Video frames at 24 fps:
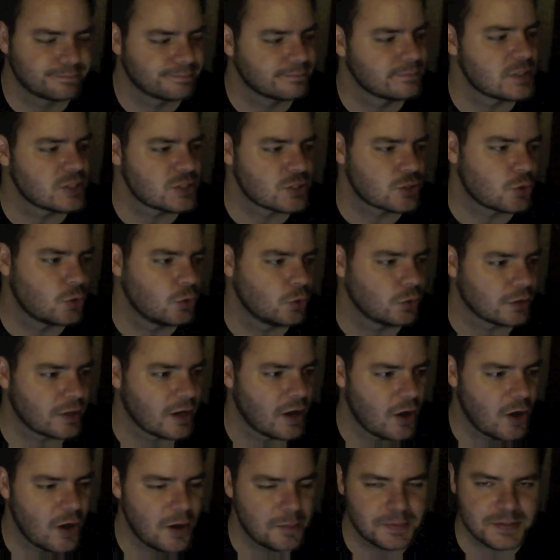Let's call it a
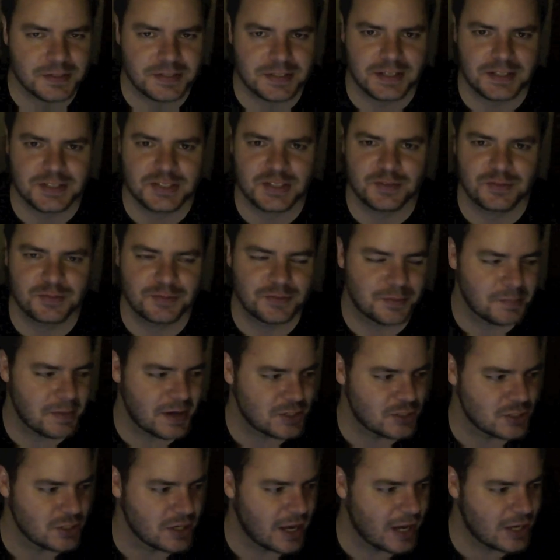hypersensitive
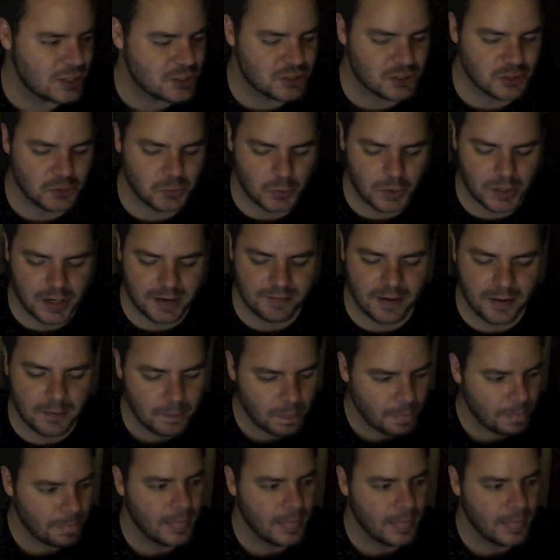imagination or whatever.